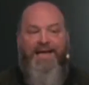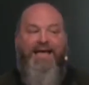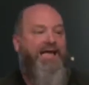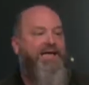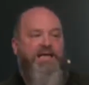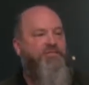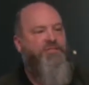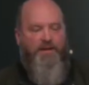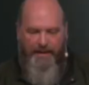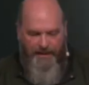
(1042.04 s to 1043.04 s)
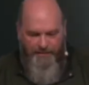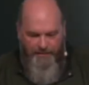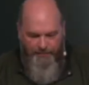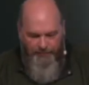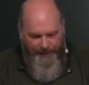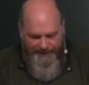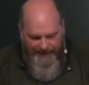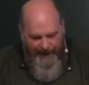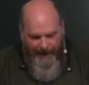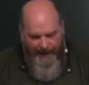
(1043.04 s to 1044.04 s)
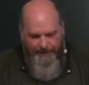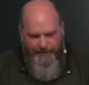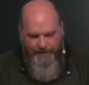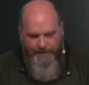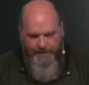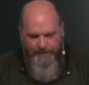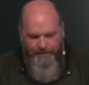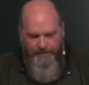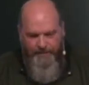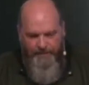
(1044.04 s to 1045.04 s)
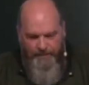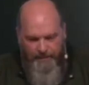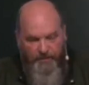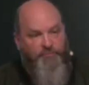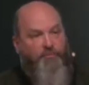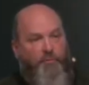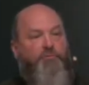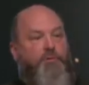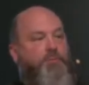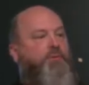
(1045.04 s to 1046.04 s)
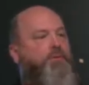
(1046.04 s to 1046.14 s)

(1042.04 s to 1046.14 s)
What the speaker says: Anything but God is vulnerable.